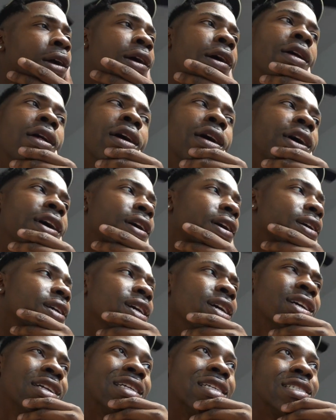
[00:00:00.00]
Because
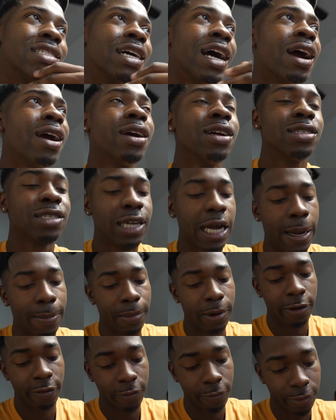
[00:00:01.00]
I get tired of
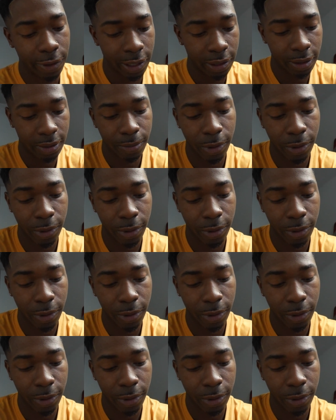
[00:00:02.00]
stopping every week.